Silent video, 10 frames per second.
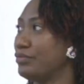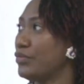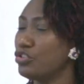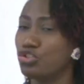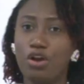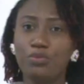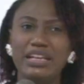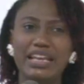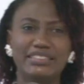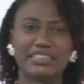So
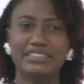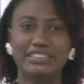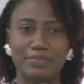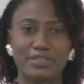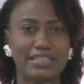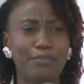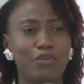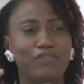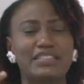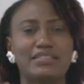relationships, some of
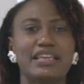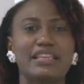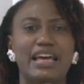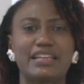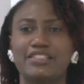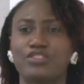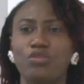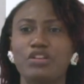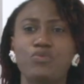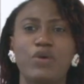us think that it is
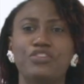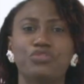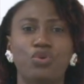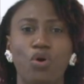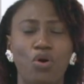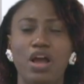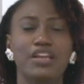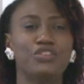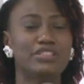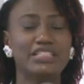only when you go,
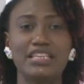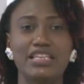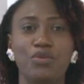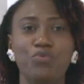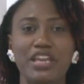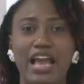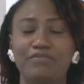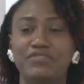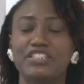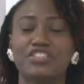you see, we have
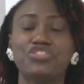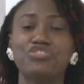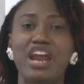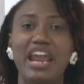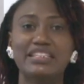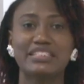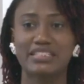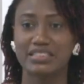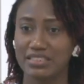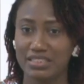disgraced
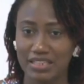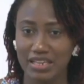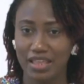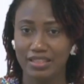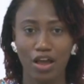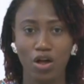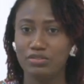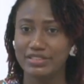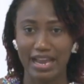the altar